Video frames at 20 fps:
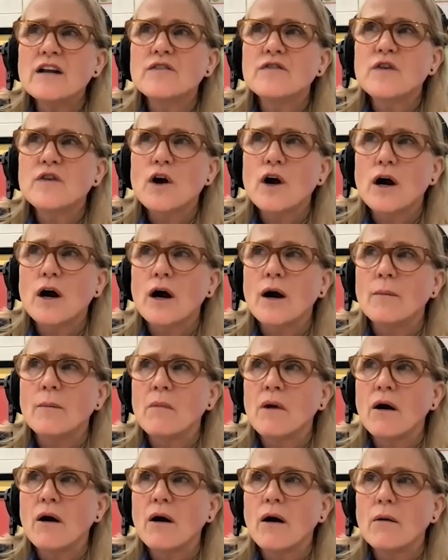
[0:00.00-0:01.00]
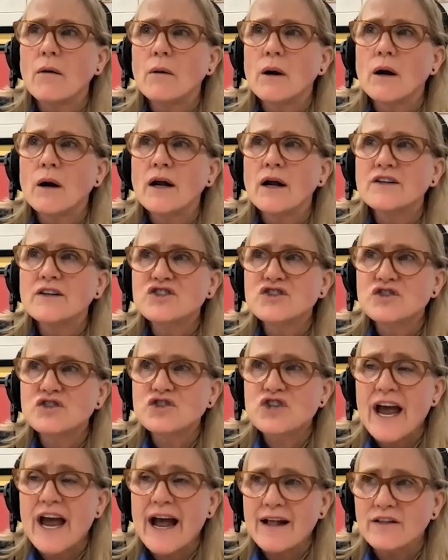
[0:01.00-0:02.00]
of um
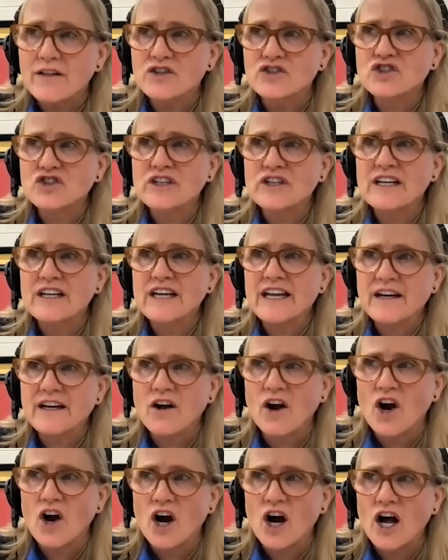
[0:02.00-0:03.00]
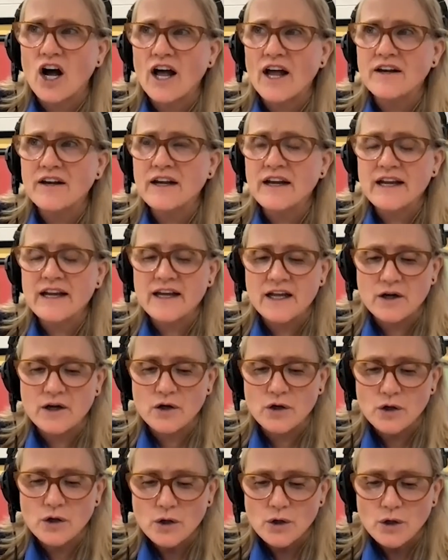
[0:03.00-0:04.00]
challenging and odd and
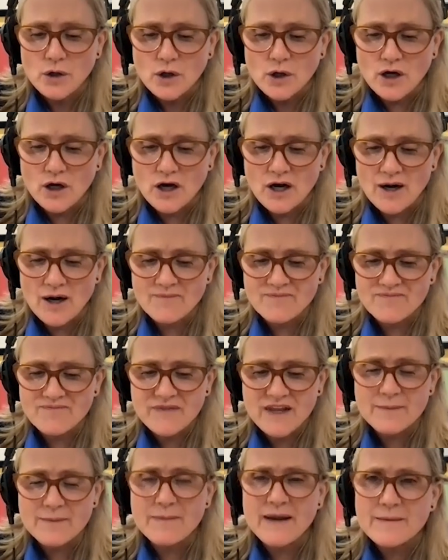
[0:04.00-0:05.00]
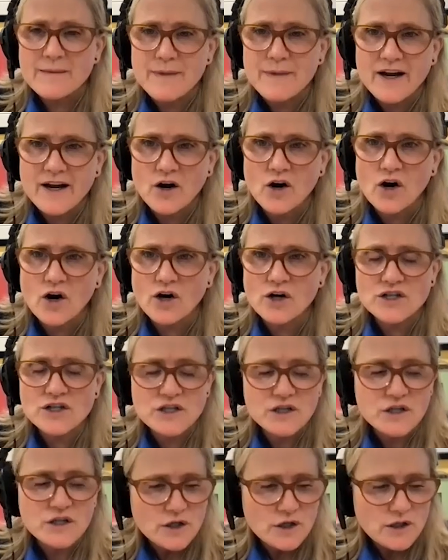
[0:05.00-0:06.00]
um, it made my heart
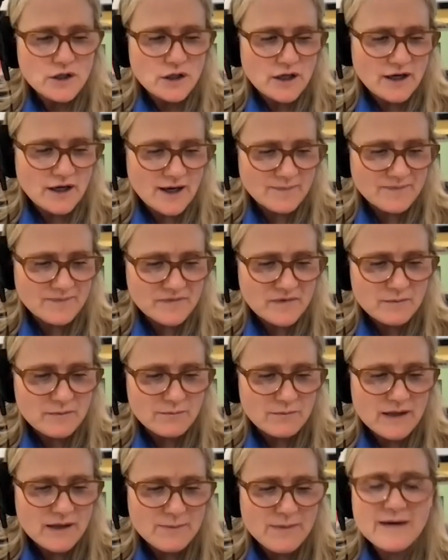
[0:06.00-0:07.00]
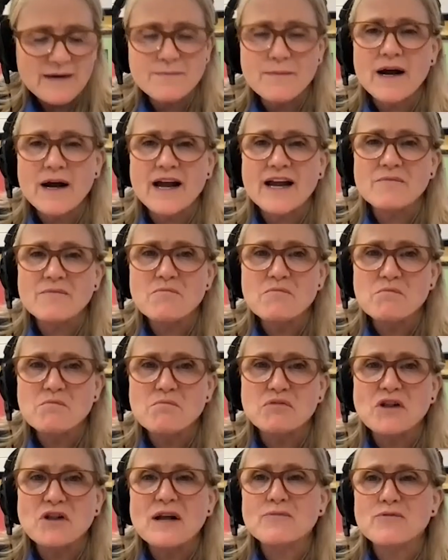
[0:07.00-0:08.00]
um, it made my
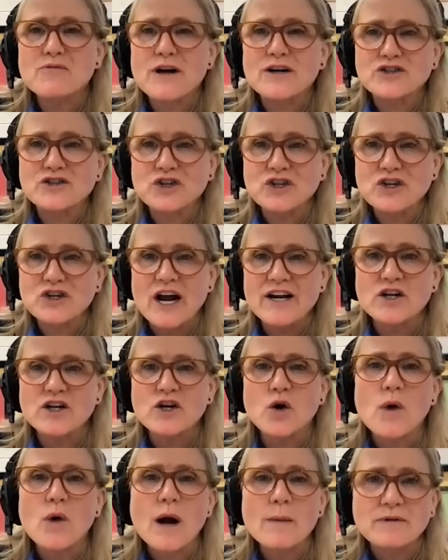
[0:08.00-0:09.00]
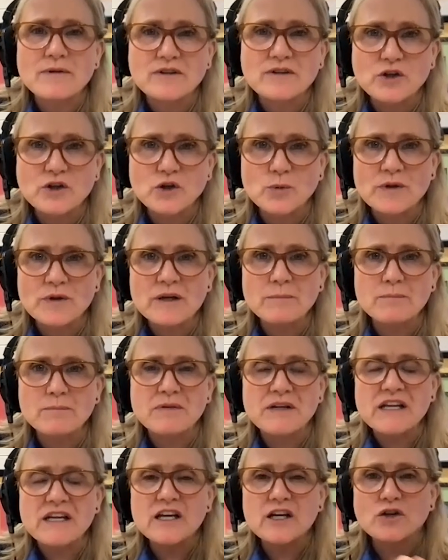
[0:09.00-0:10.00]
blood pressure kind of go up a little bit
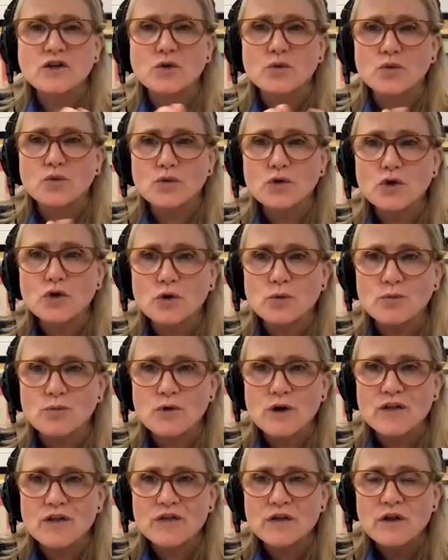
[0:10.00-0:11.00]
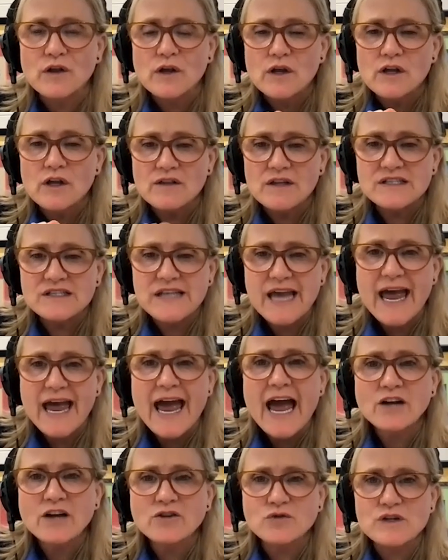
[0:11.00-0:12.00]
being in the room with these
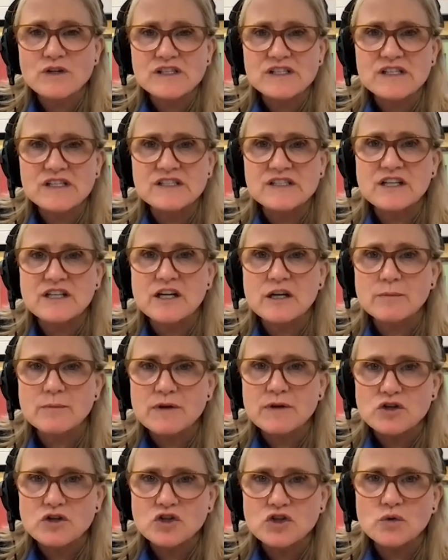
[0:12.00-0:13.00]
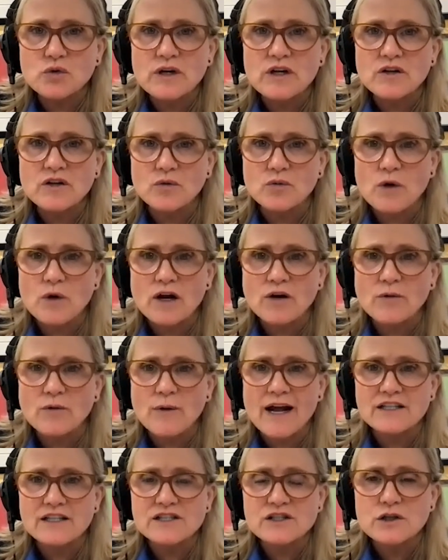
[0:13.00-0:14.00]
actresses that had been doing the
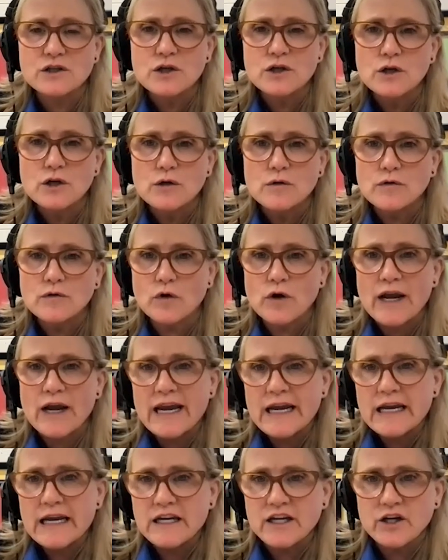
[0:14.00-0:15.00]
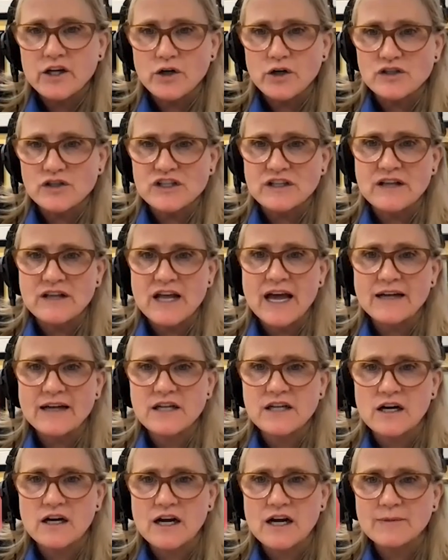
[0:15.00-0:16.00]
Rugrats for eight years at that
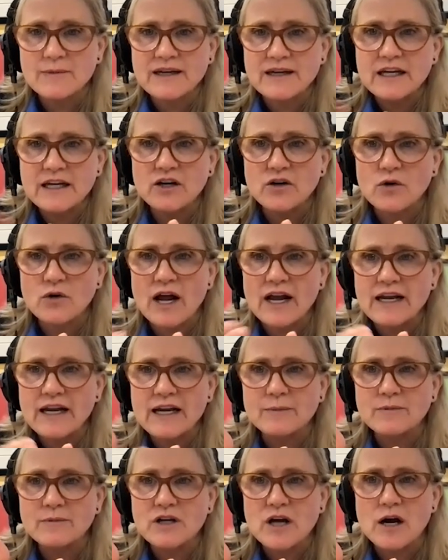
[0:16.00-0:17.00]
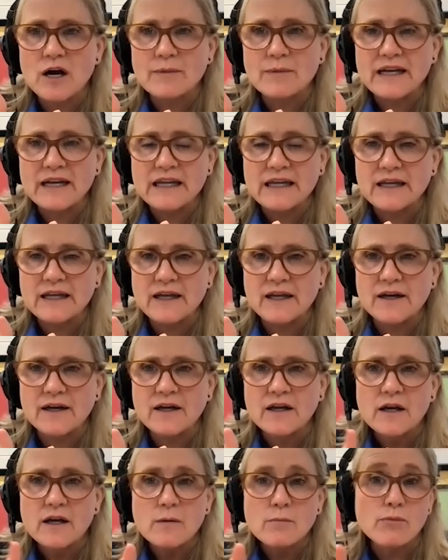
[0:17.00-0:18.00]
time. And here I am coming in
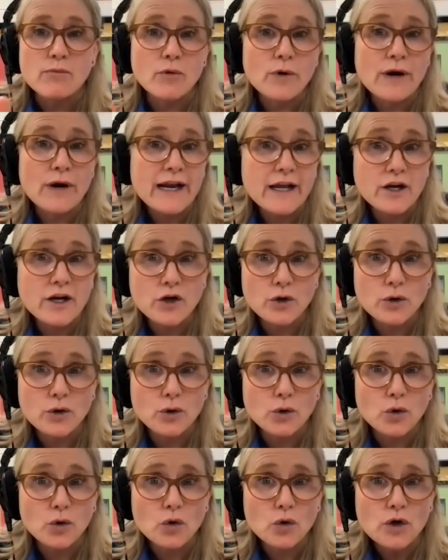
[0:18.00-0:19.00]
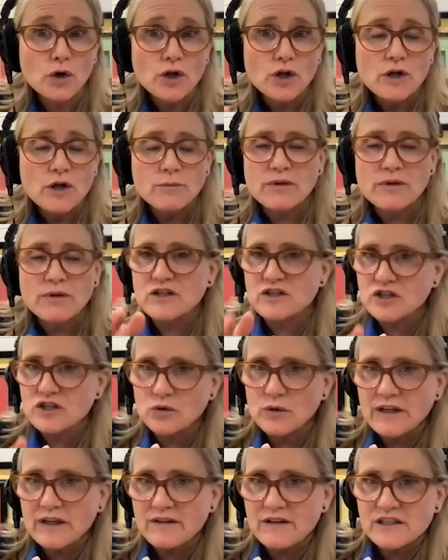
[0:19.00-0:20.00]
brand new, but
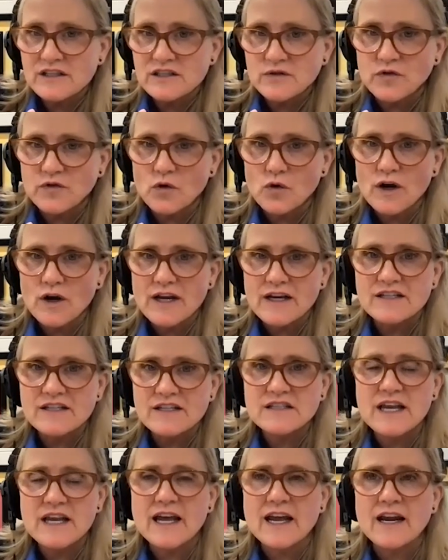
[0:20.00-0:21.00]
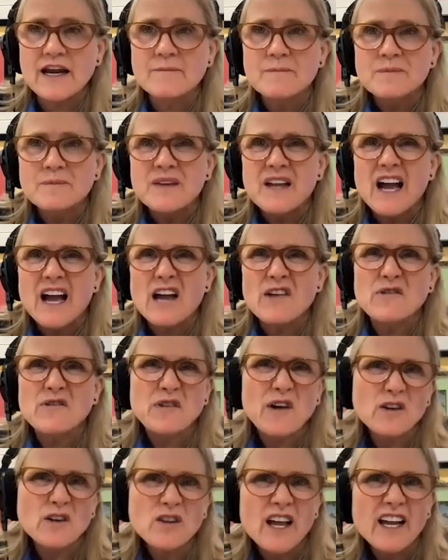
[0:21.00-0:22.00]
doing this voice. And I
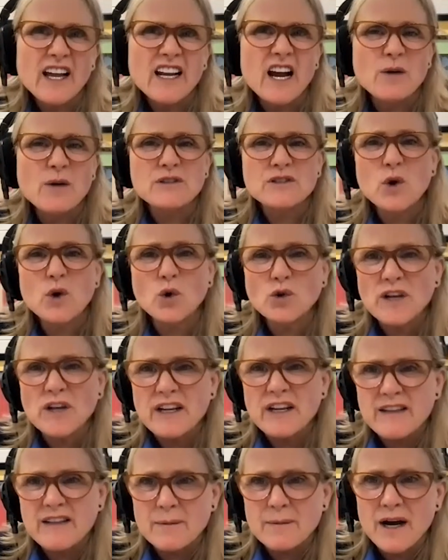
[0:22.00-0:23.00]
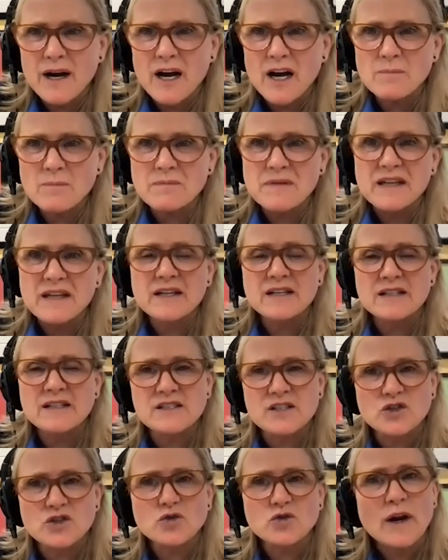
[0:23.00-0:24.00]
felt like I was holding them up because
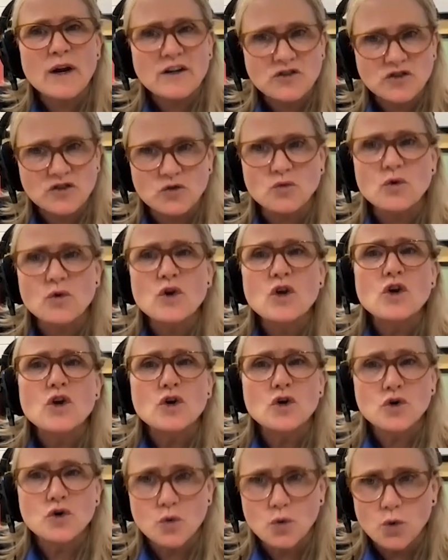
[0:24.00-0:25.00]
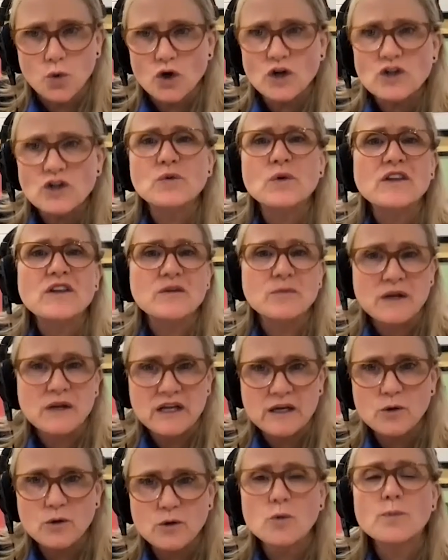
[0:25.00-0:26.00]
the director who worked with
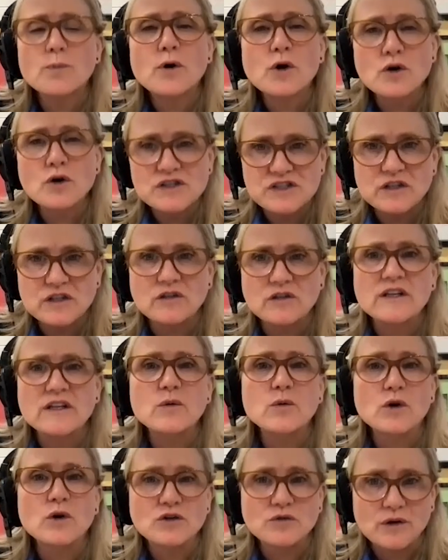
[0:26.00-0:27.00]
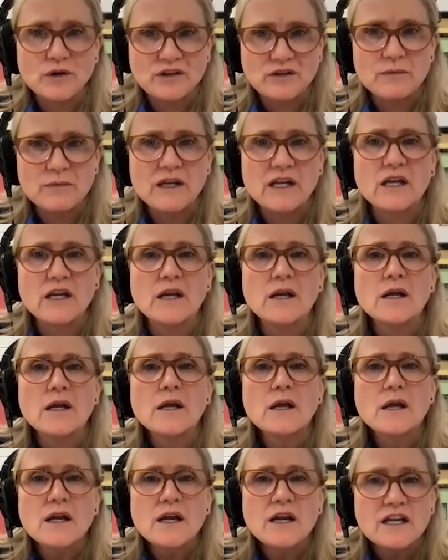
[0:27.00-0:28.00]
me, who personally worked with me,
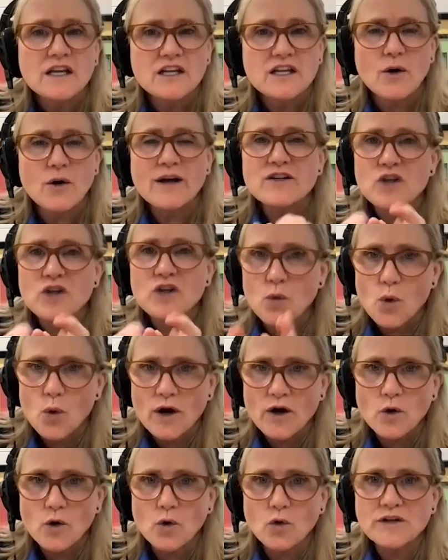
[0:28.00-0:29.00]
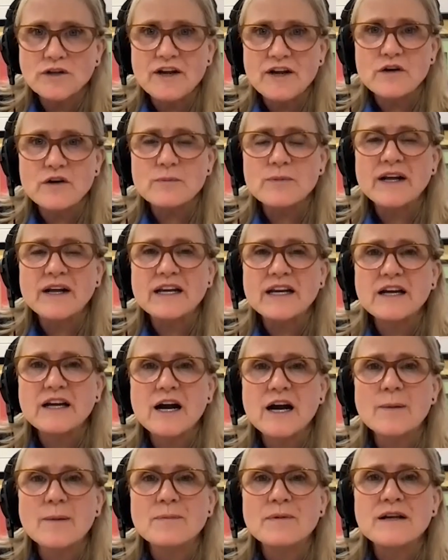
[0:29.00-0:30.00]
you know, I don't want to hold everybody
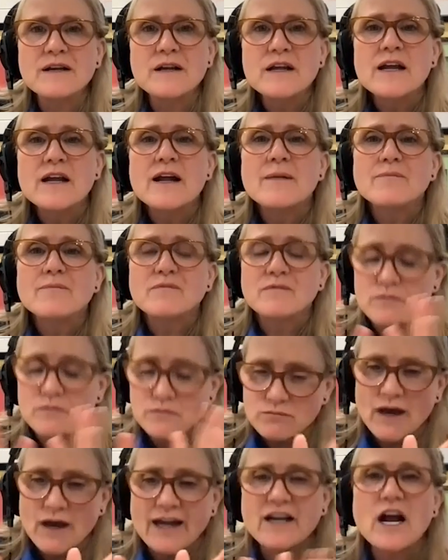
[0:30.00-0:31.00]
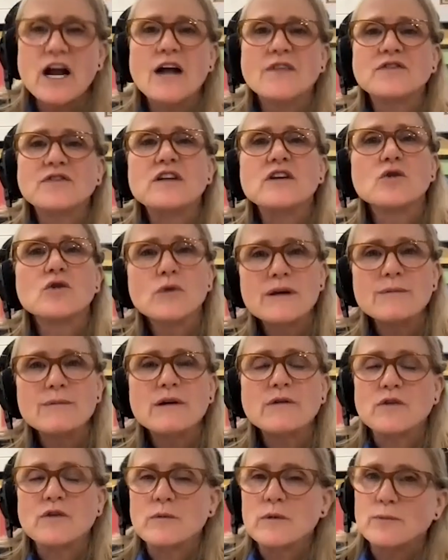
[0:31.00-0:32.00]
up. And I got the agreement
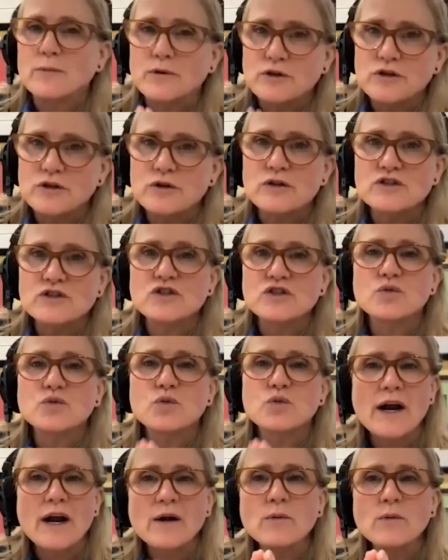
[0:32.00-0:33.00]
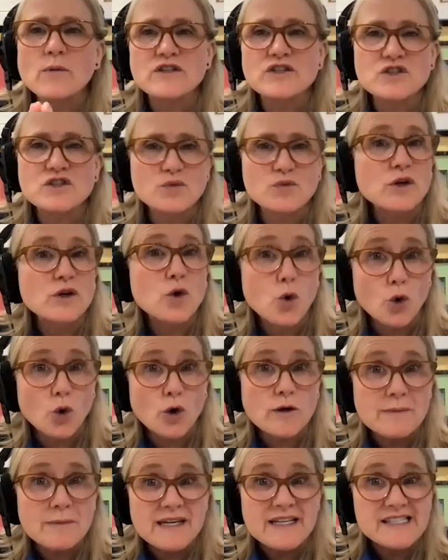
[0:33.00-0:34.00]
from the producers why don't we just
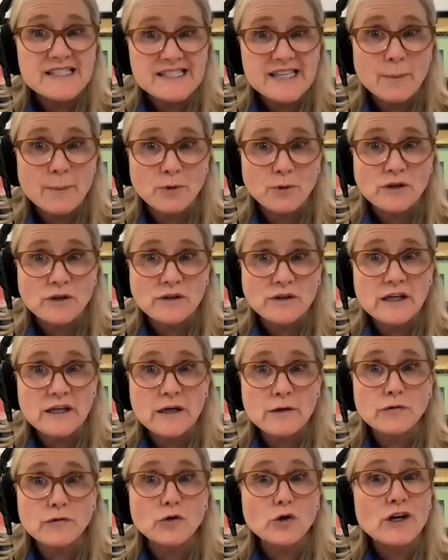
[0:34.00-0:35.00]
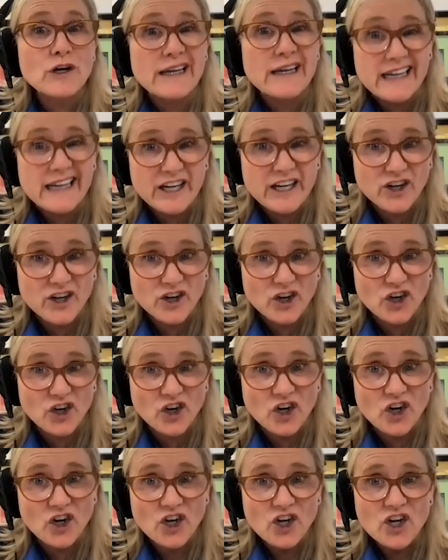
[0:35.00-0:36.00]
record me separately for a year?
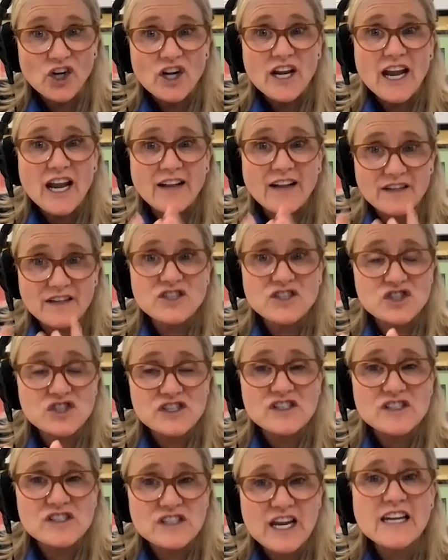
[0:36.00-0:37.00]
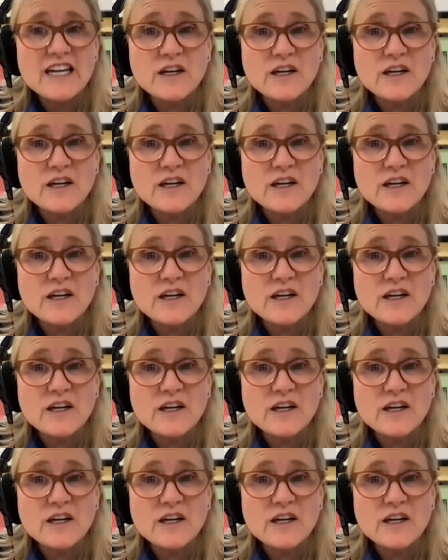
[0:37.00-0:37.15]
and let's just take